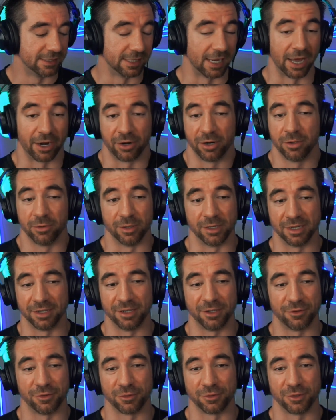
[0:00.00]
I don't know.
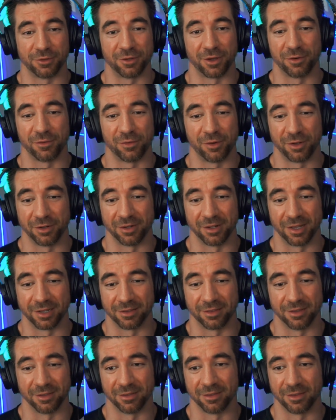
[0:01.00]
It's just a ton of fun.
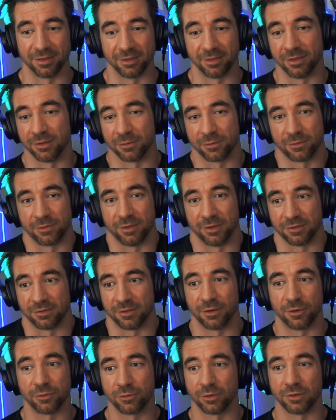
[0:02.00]
Like the, this this
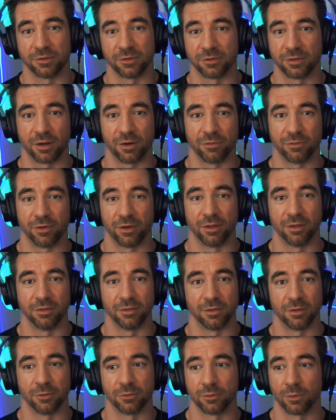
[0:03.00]
industry is a ton of
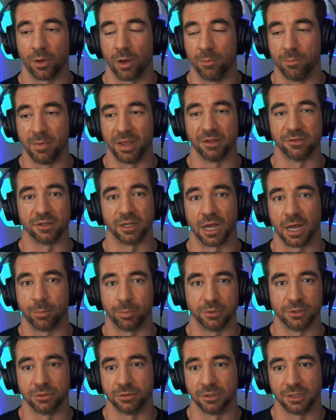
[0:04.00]
fun. There's amazing
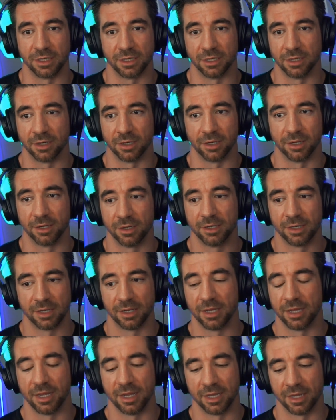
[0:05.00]
opportunity here,
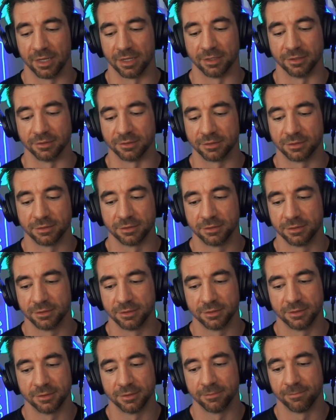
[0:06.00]
and
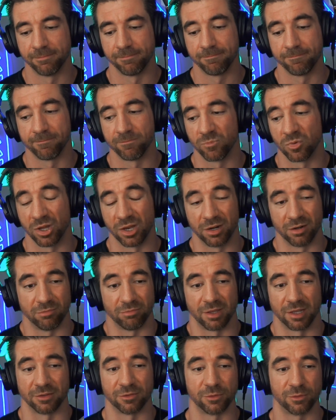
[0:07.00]

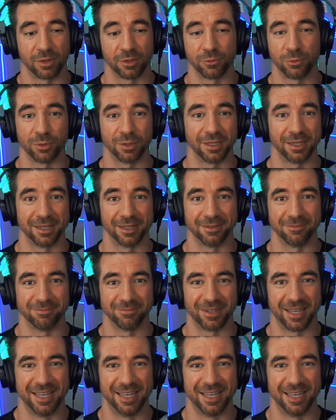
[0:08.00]
that's that's really it.